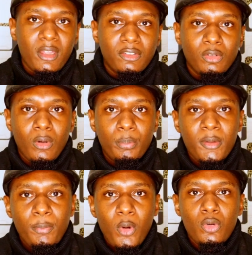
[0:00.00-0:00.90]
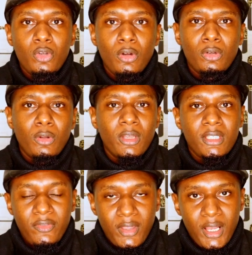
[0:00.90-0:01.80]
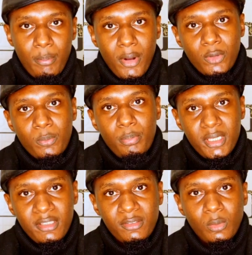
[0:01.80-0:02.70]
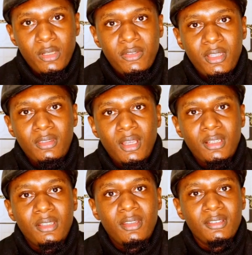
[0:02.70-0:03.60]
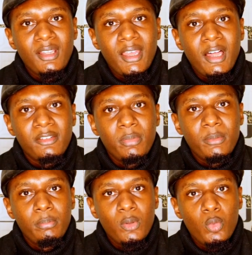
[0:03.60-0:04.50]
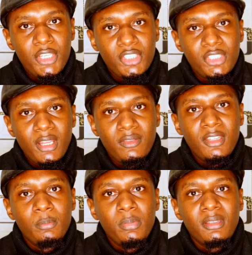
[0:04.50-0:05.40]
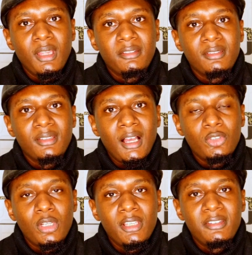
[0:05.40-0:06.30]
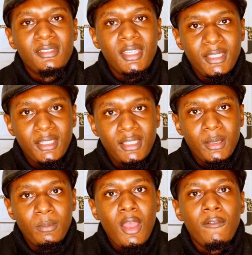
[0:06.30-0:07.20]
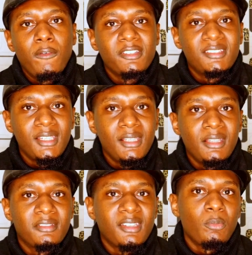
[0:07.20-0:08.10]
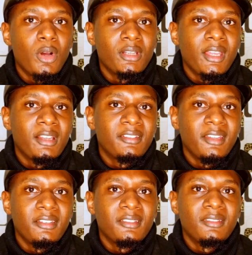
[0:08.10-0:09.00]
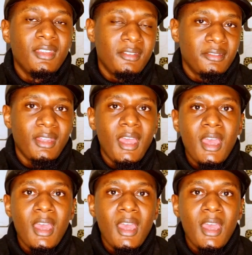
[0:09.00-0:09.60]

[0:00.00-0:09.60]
So people who don't know anything about bees will think that this guy has been bewitched and these bees are actually stinging him for stealing someone else's things.